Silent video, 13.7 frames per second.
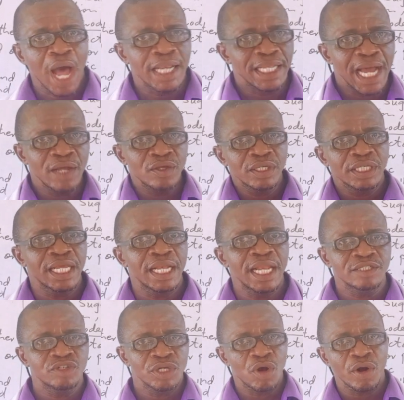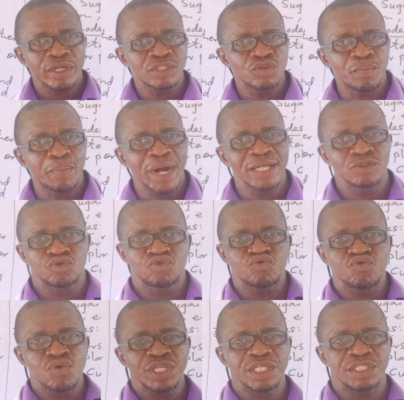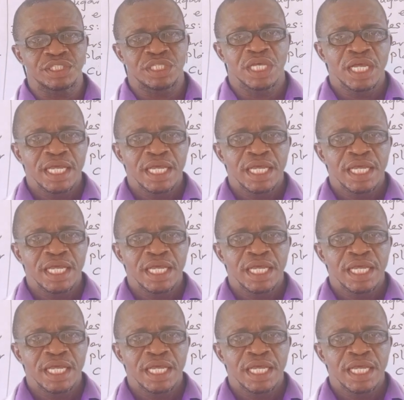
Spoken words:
allowing the electric current to pass through it,